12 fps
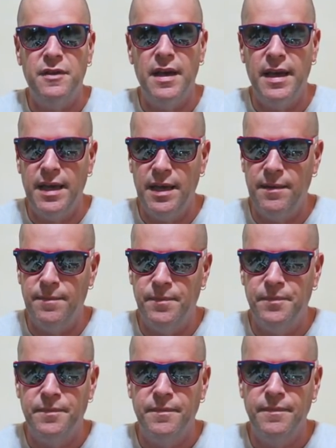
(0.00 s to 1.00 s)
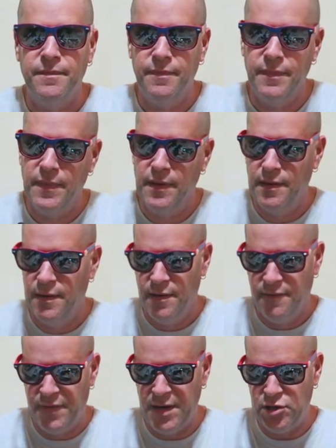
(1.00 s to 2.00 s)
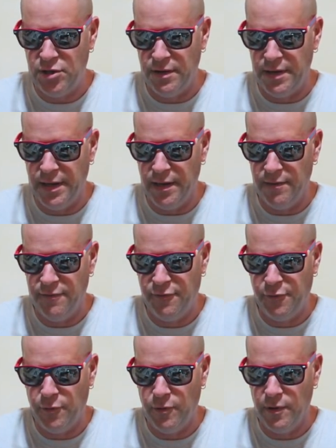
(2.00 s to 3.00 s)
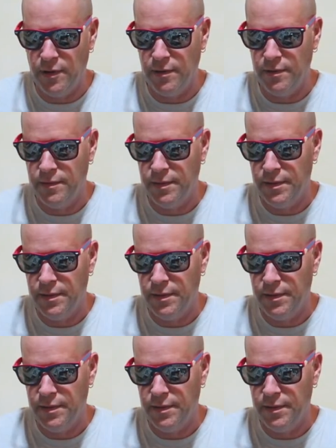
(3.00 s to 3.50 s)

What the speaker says: a feature in here for